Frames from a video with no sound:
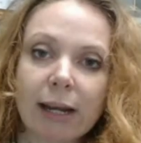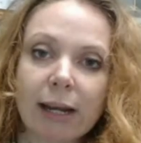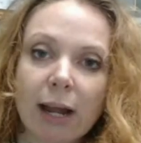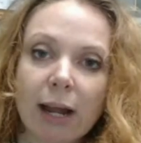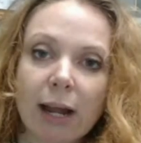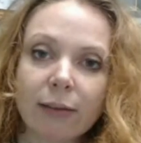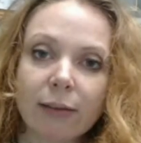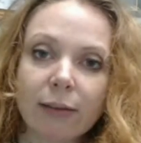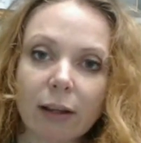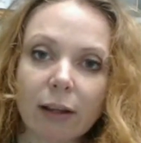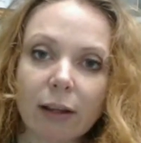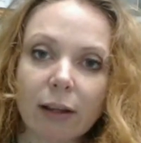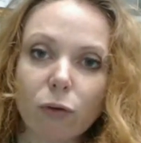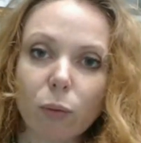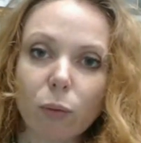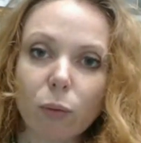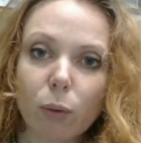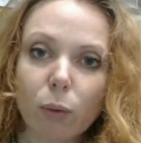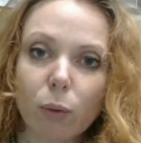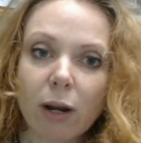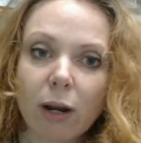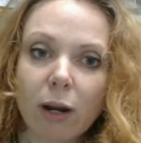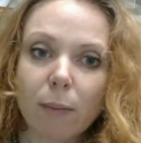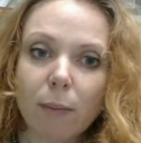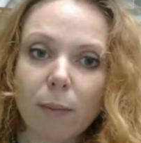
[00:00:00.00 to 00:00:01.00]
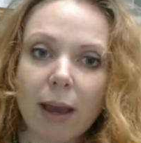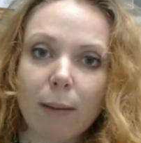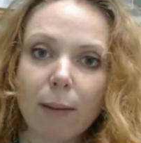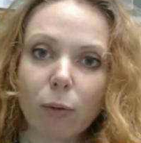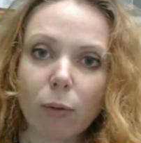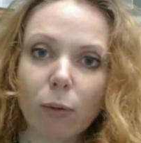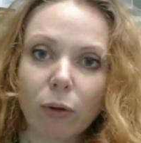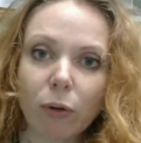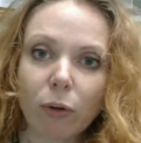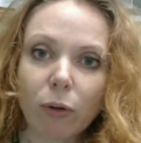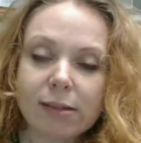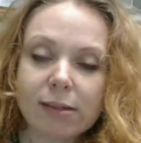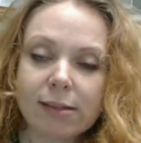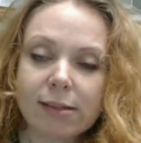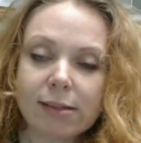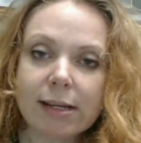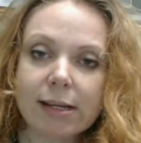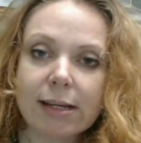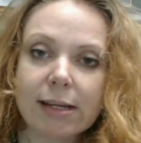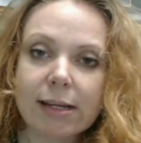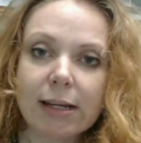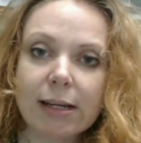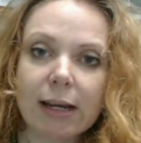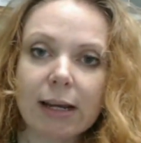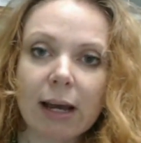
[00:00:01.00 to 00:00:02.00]
the liver, we're going to be able to
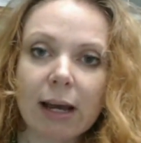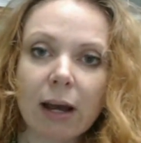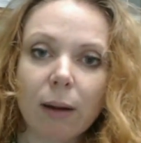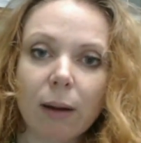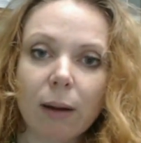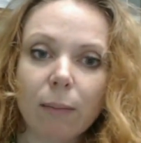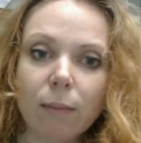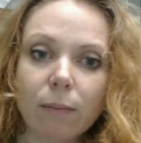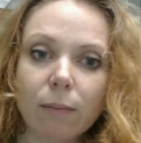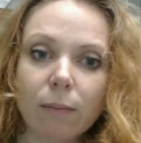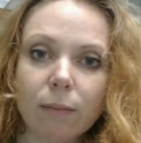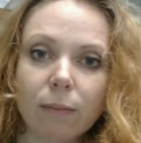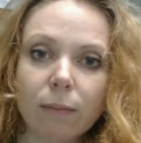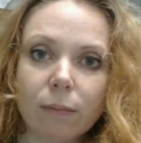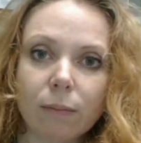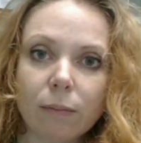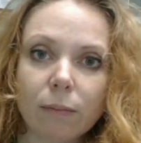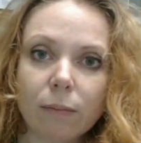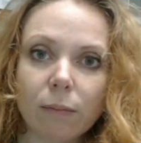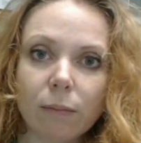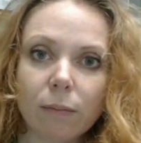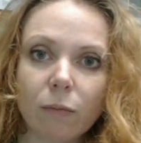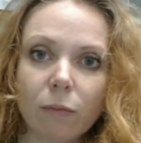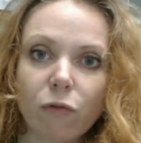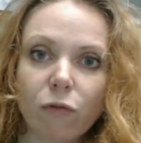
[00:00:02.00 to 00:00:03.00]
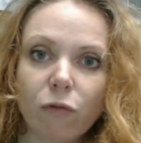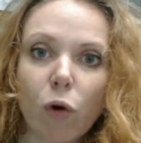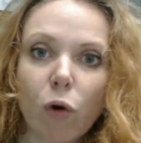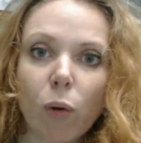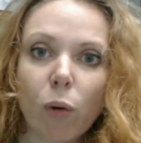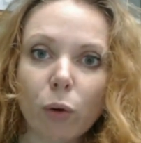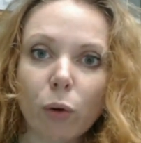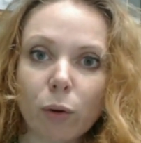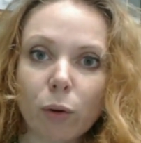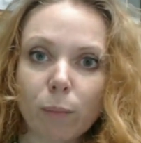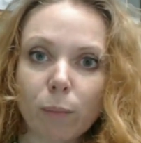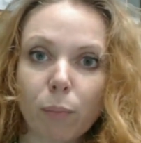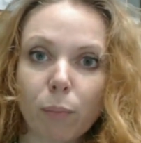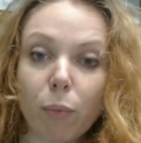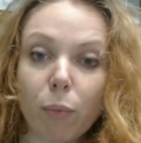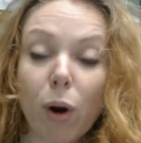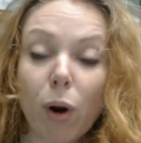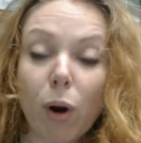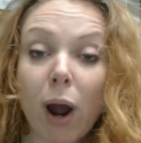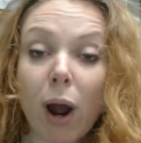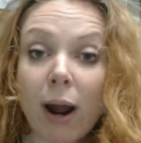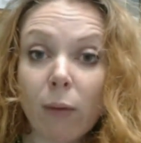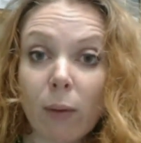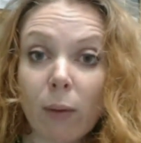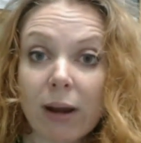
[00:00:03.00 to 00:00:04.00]
see forward
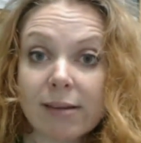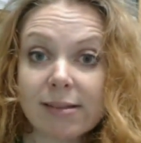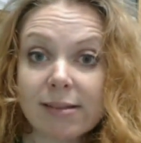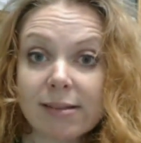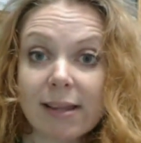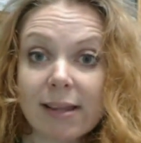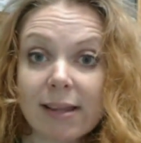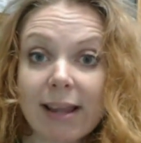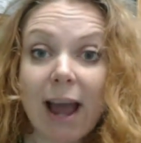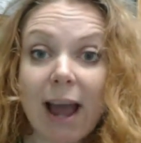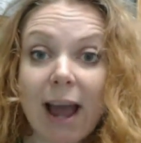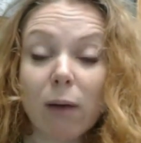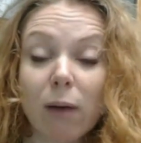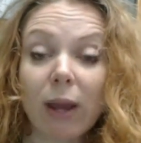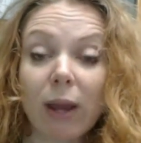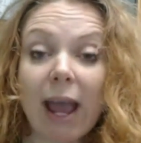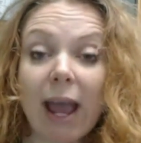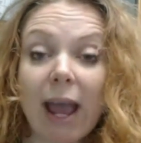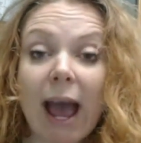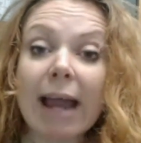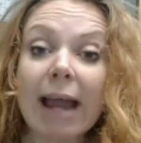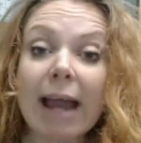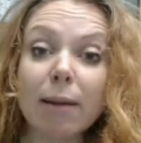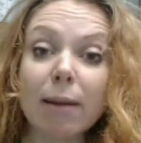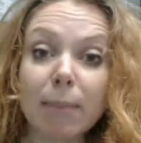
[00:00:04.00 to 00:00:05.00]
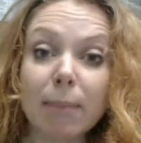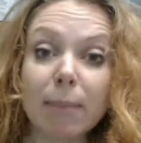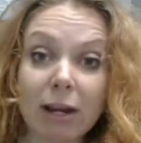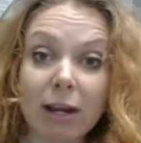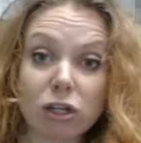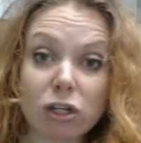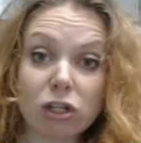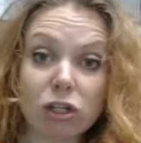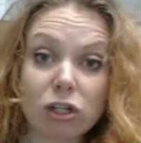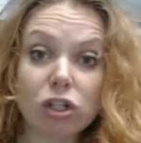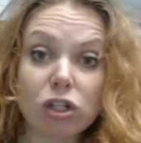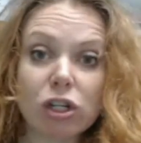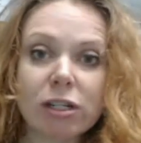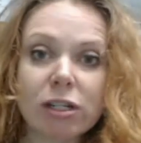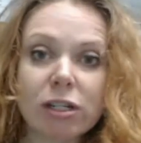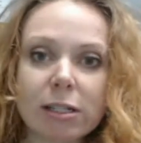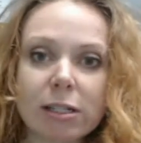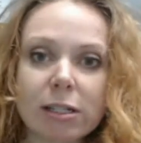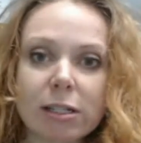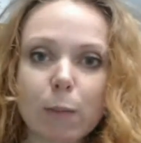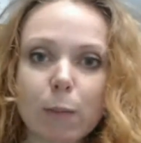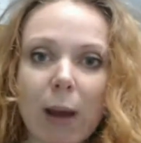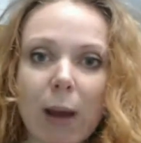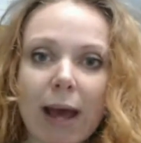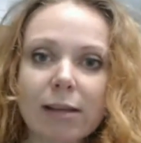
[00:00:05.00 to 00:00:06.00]
progress in that. And we had a patient just
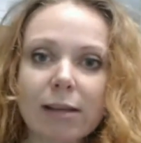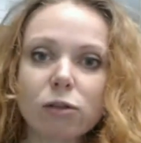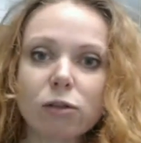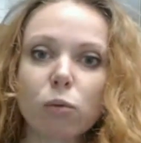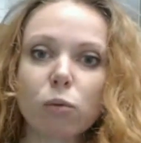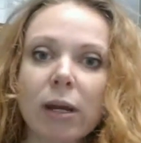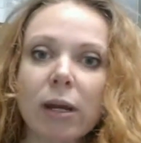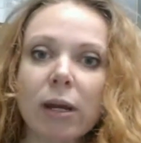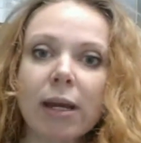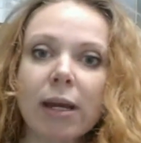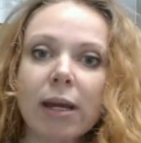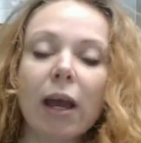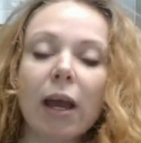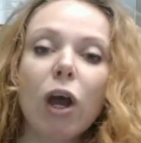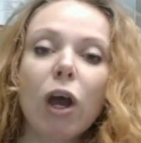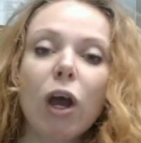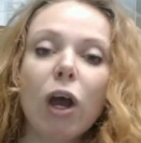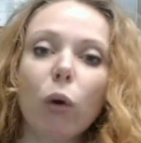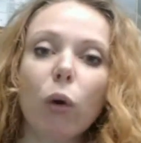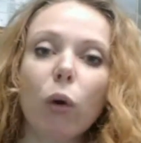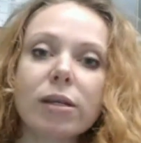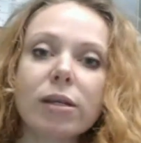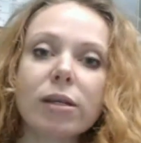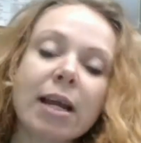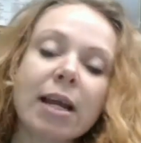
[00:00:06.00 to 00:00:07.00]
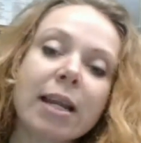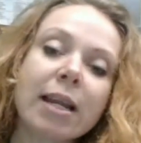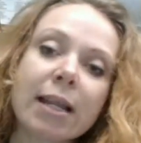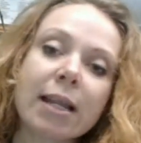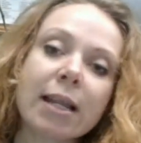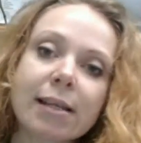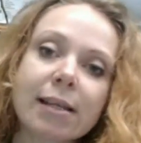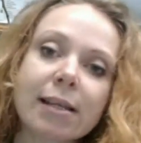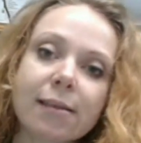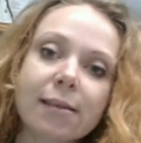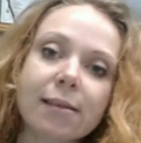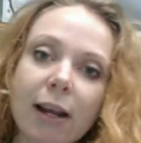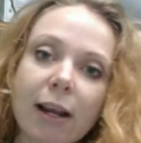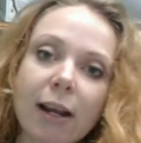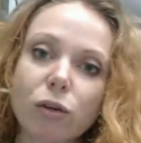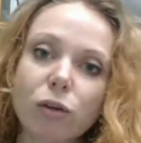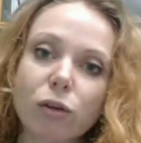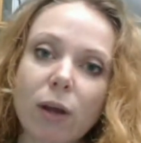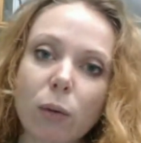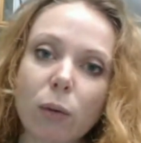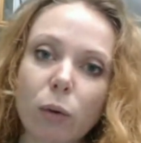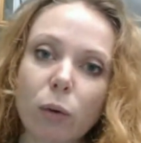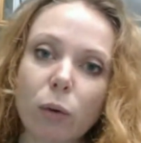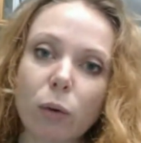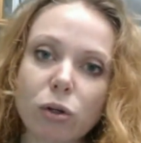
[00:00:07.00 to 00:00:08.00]
this past week who attended this lecture
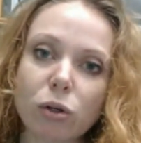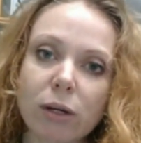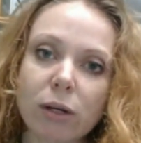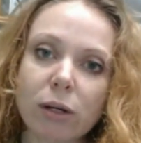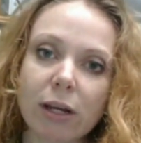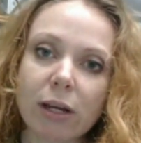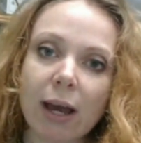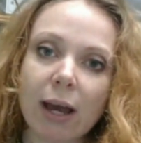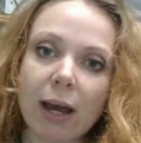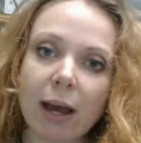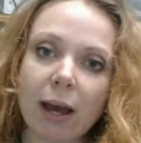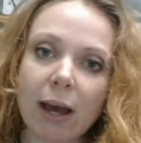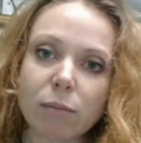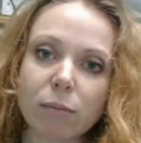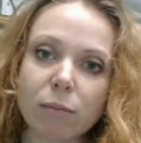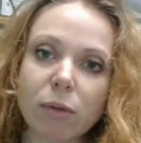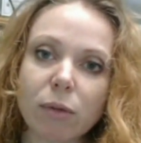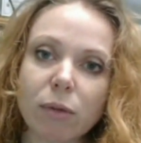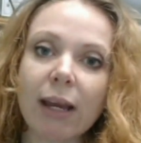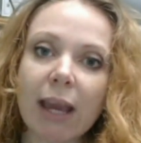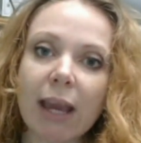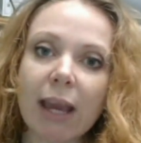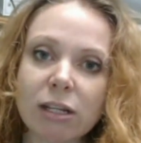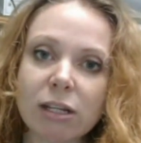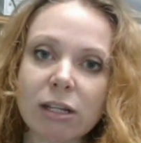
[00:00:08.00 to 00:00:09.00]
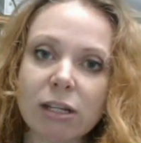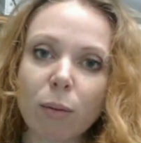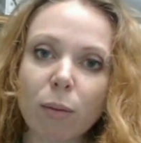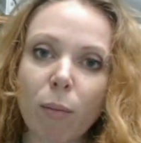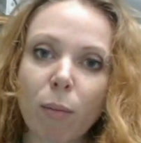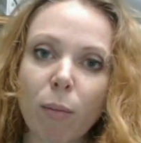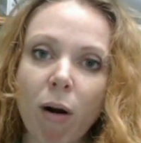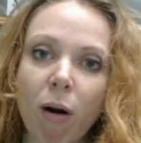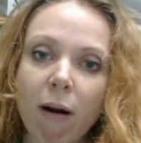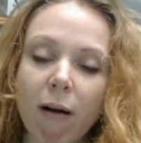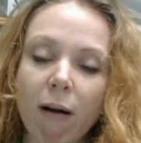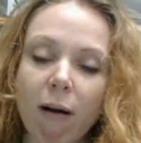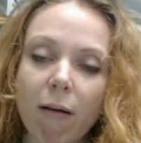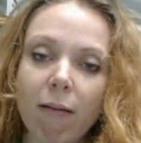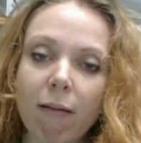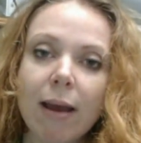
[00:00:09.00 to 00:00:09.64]
that we're doing again tomorrow,